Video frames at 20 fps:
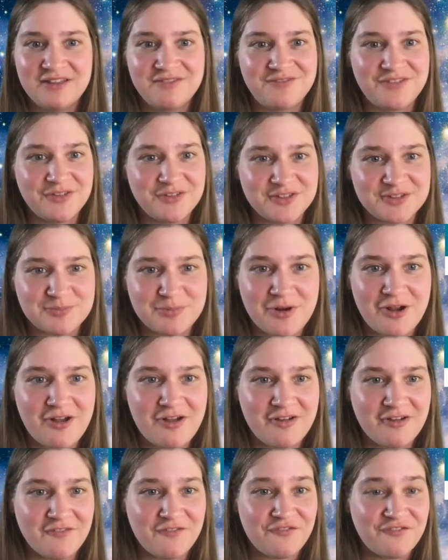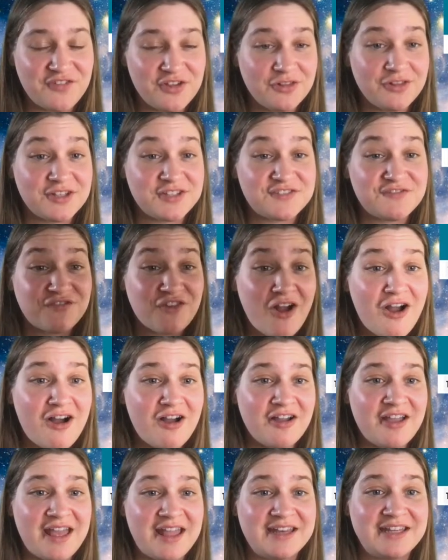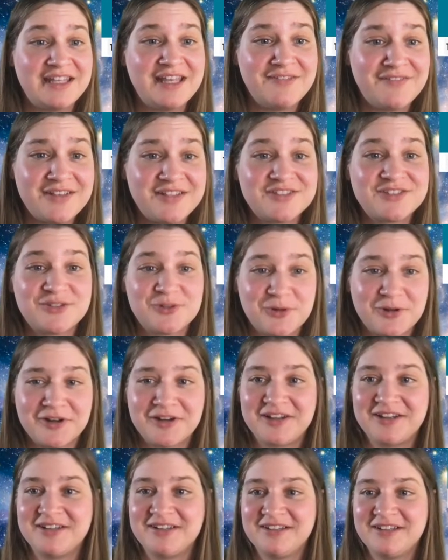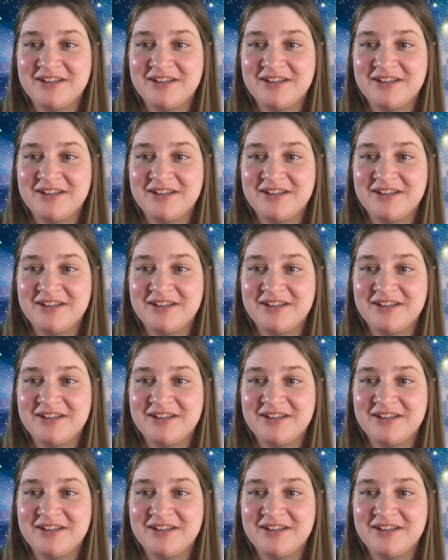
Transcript: Fearless Frog and Giving Stork